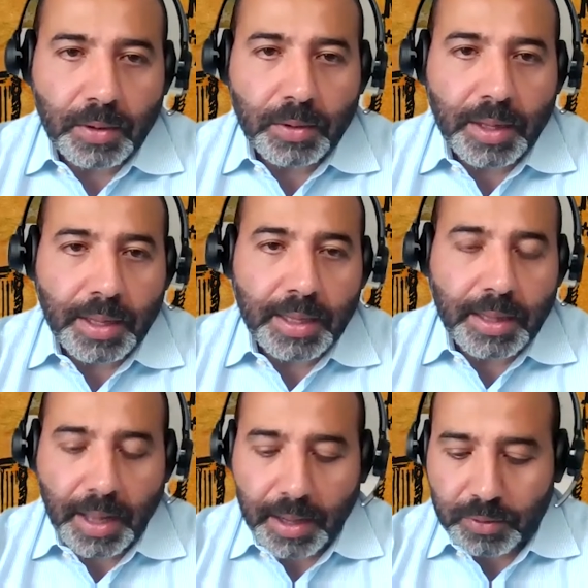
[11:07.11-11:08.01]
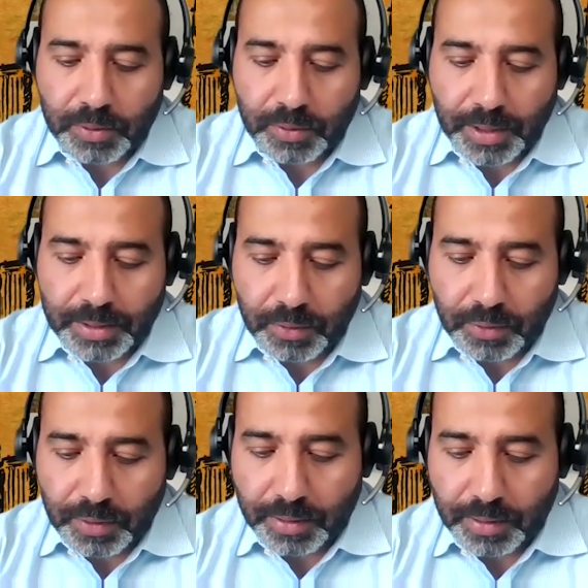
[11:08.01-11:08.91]
On the in-out
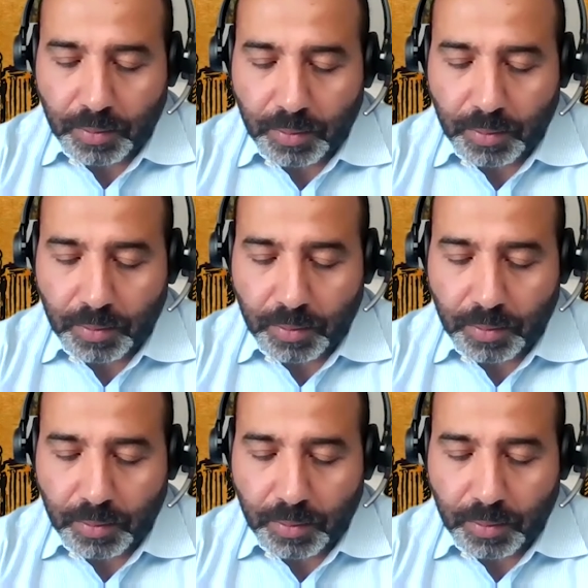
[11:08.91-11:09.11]
strategy,